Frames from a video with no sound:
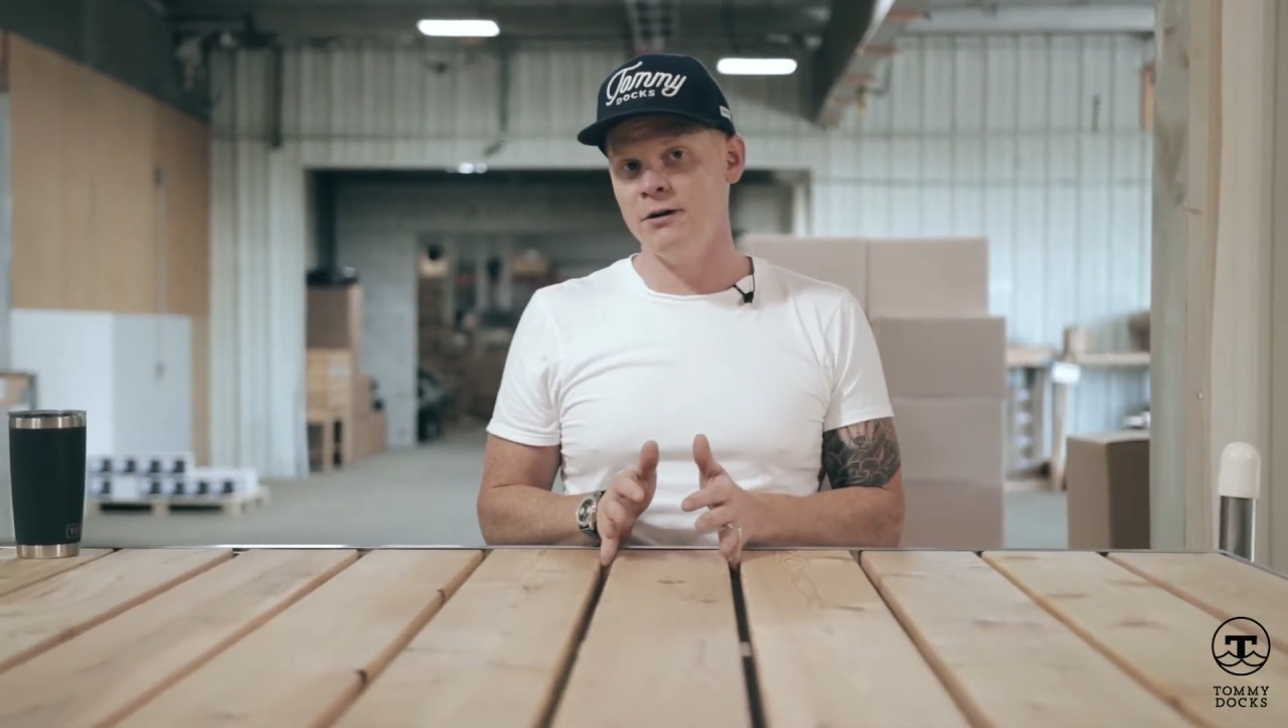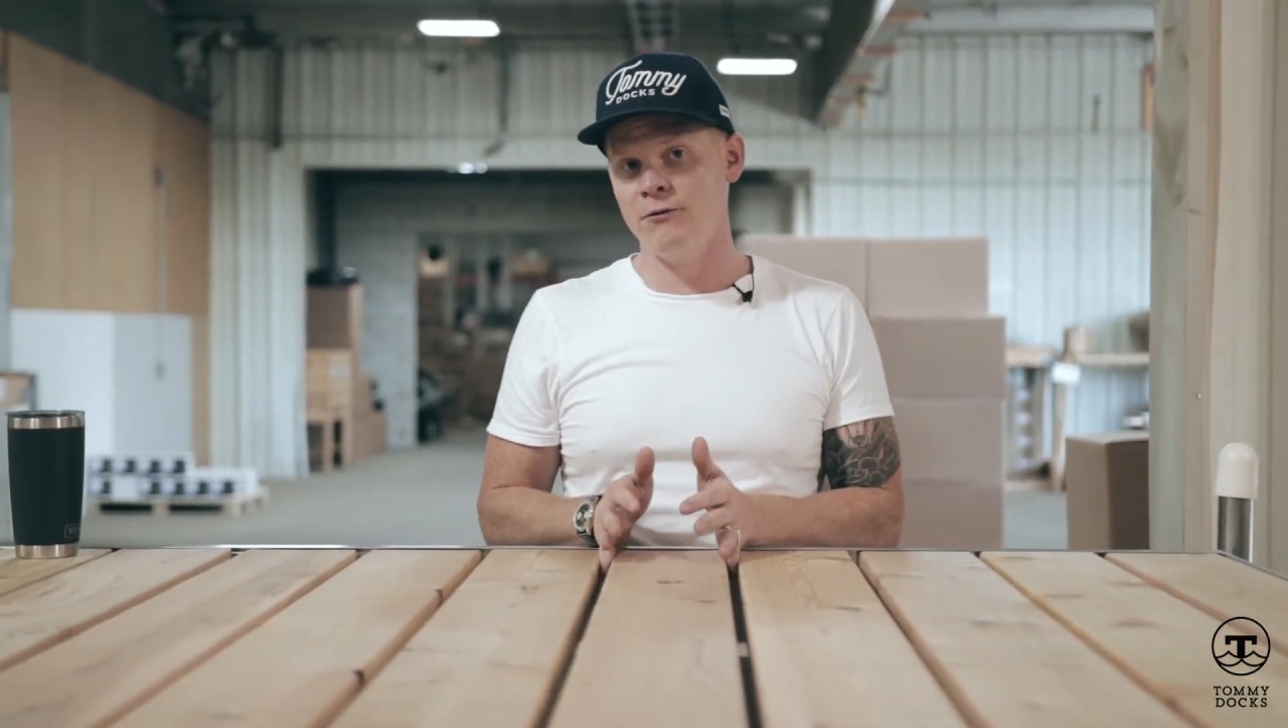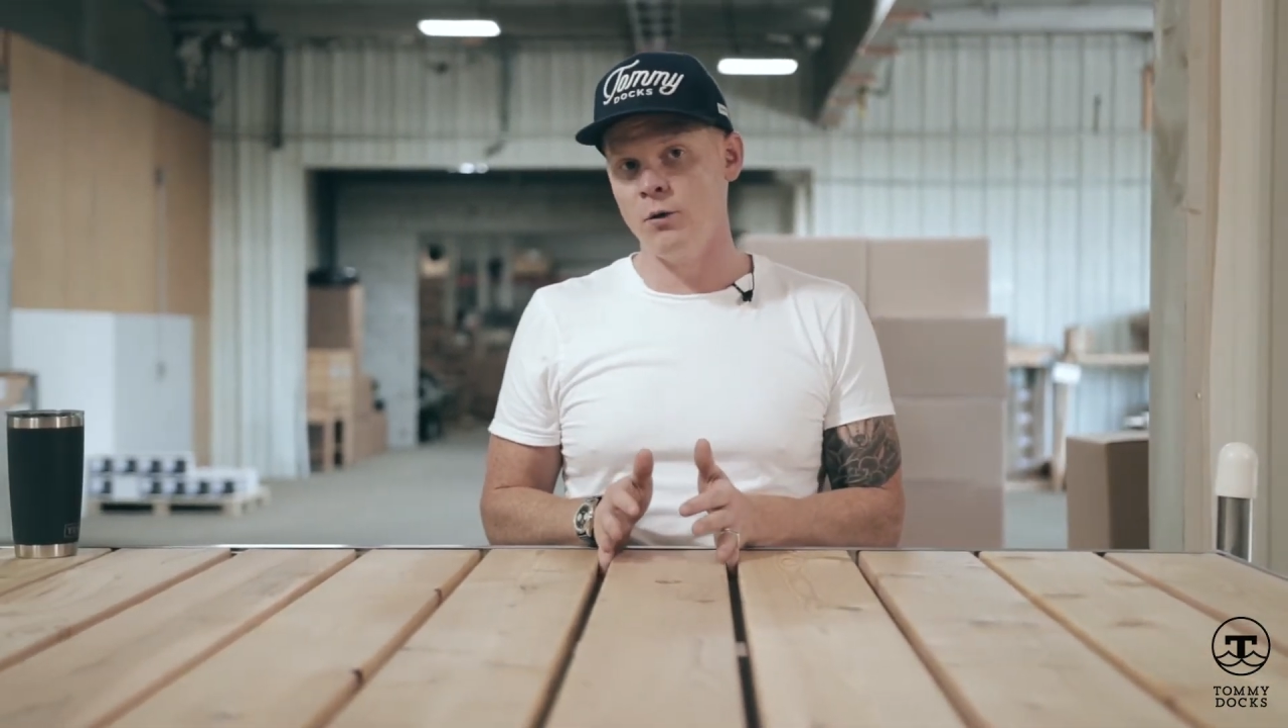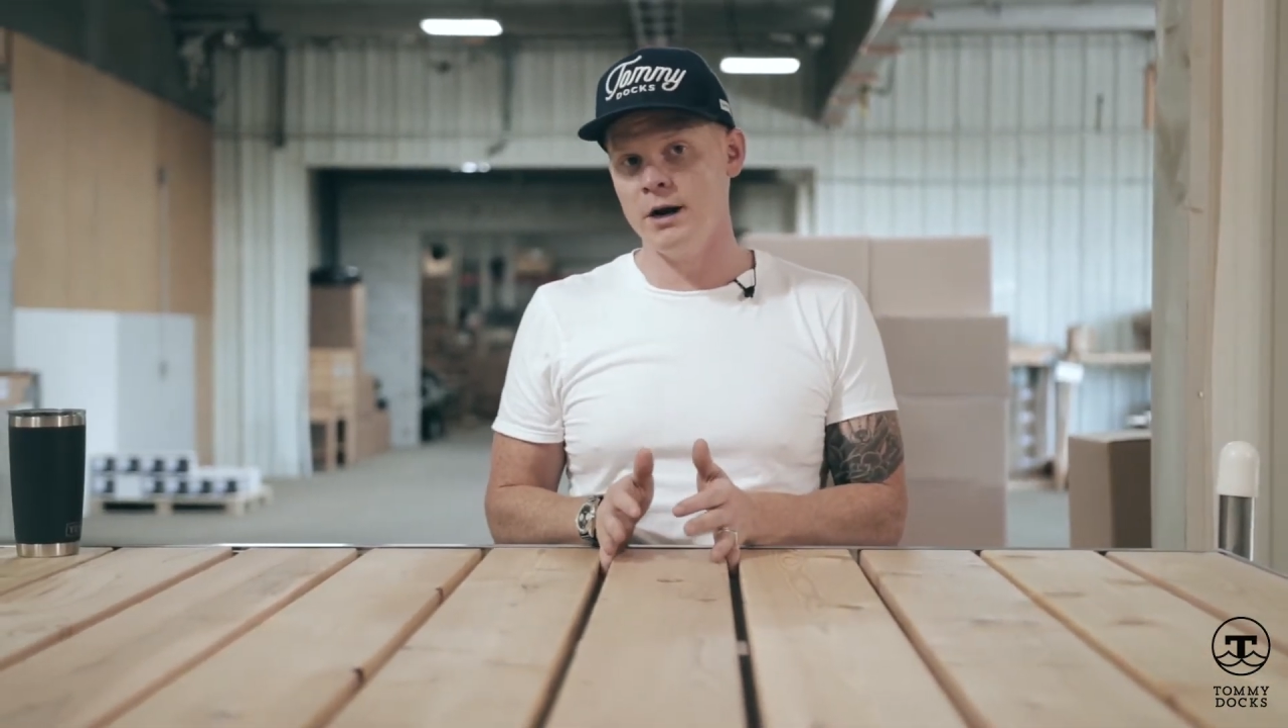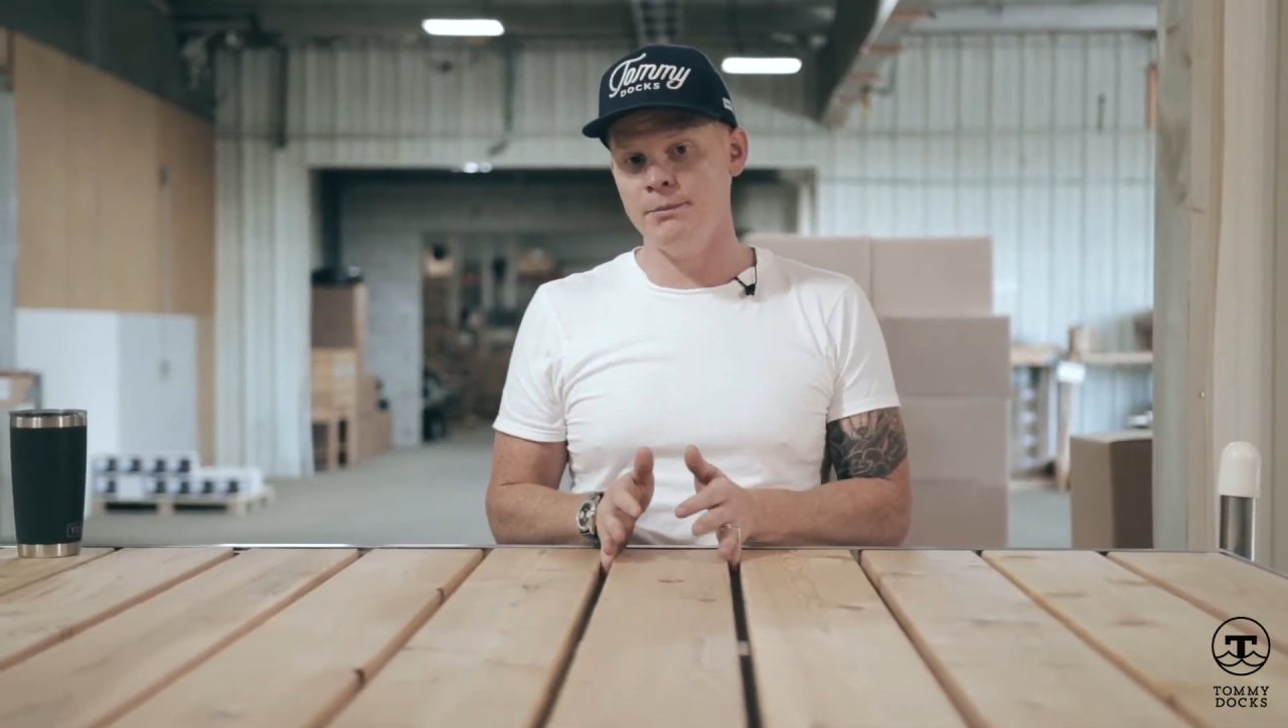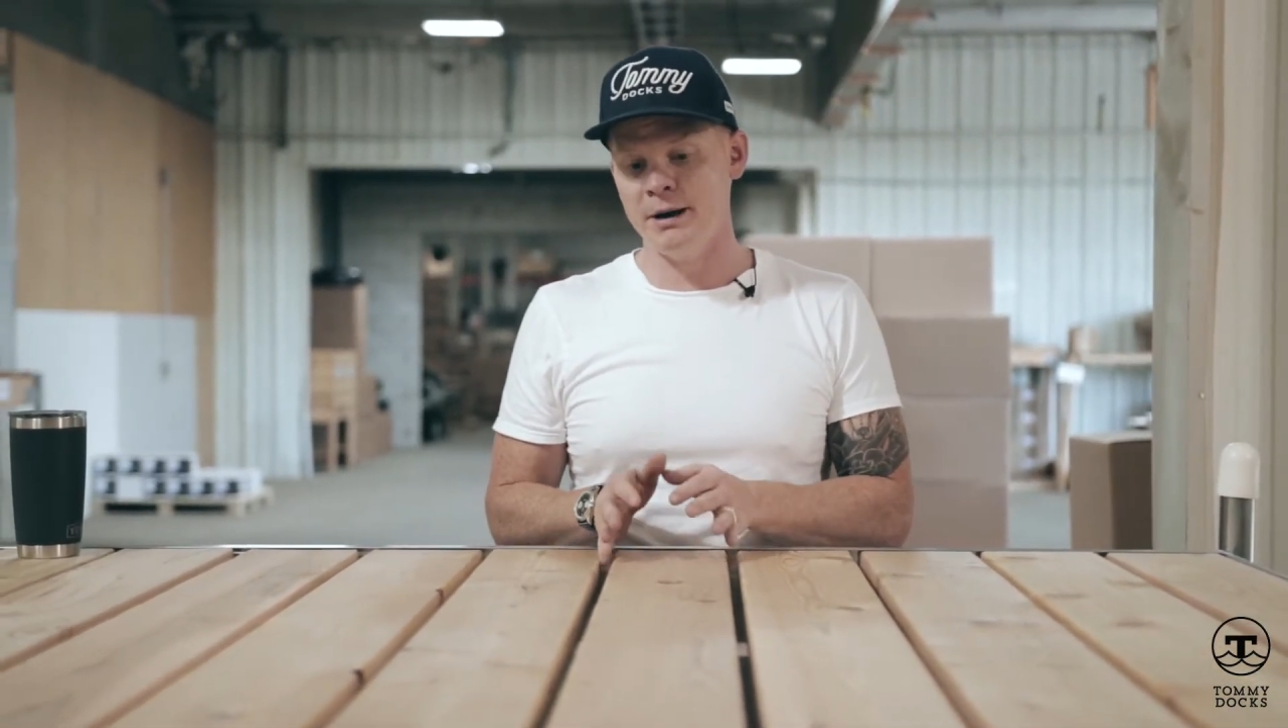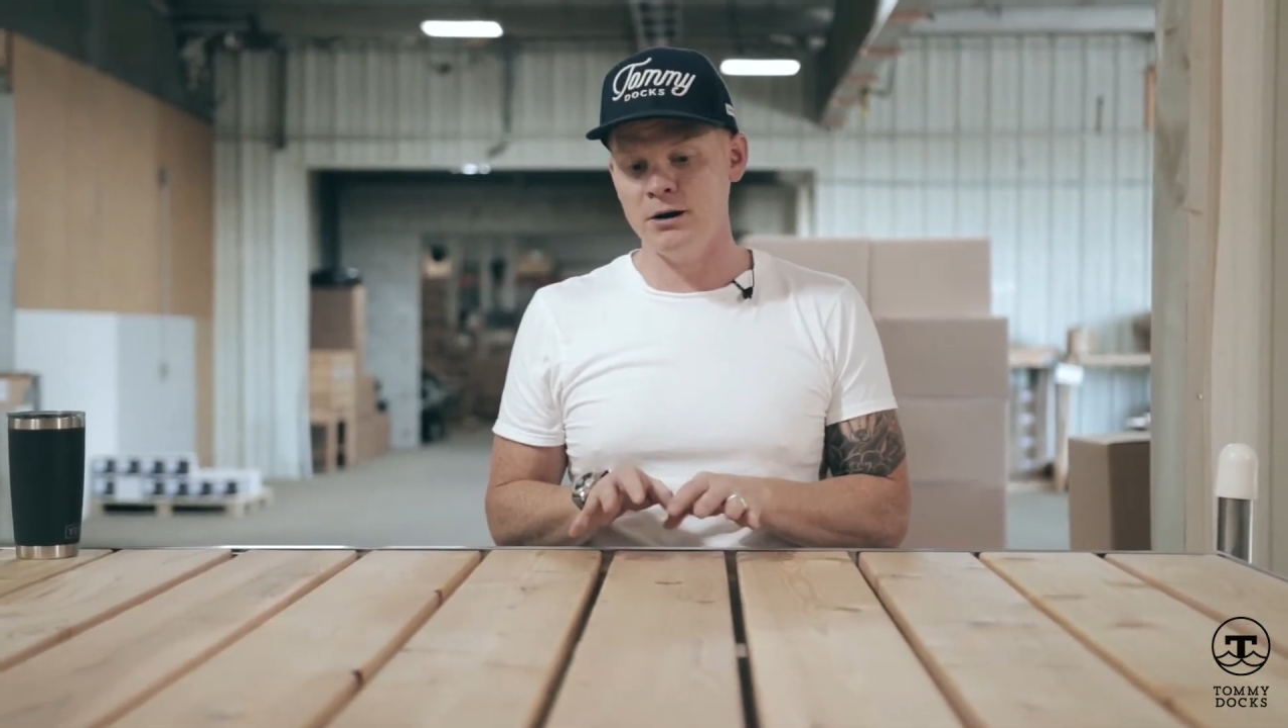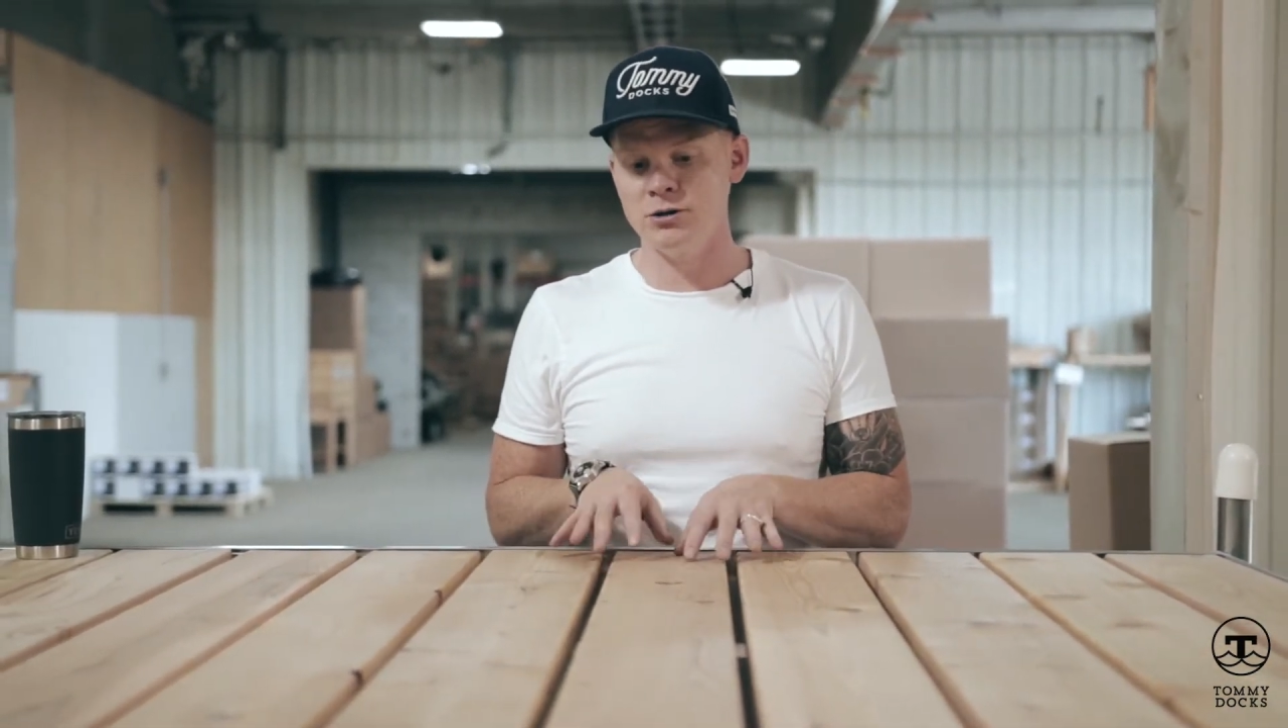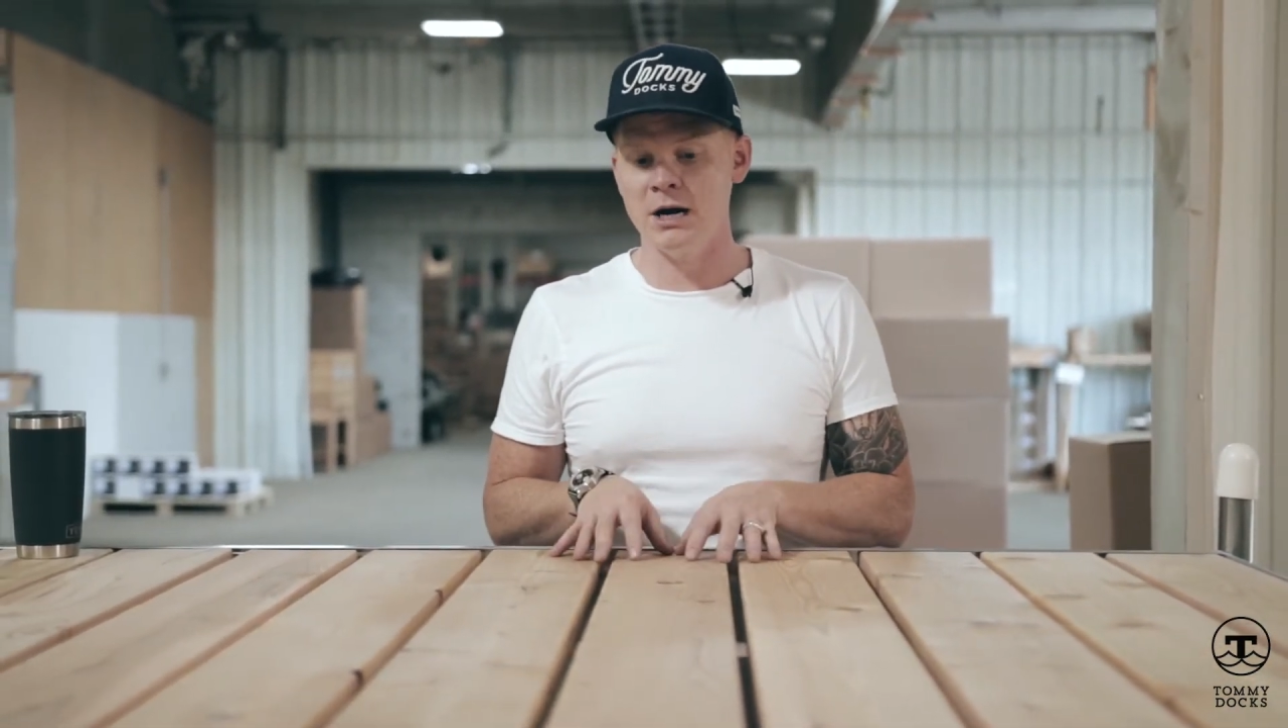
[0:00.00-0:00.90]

to 40 pound